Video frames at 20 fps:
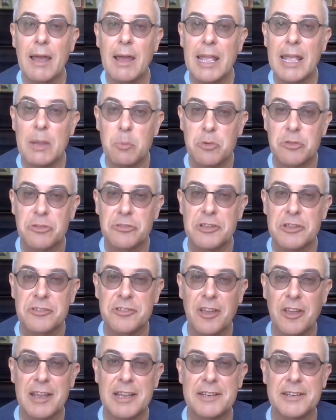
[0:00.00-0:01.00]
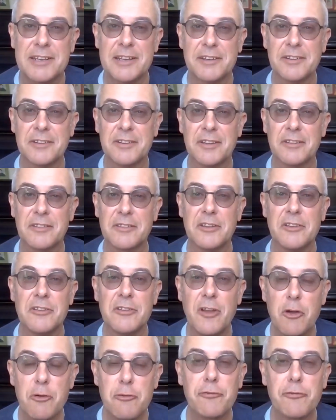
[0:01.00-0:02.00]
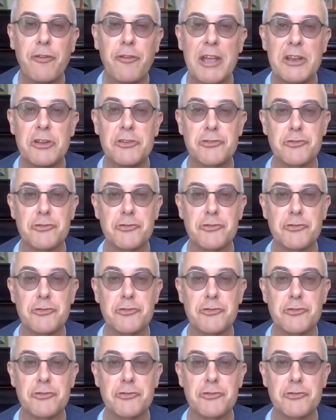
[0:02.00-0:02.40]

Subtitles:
It was decided that no finer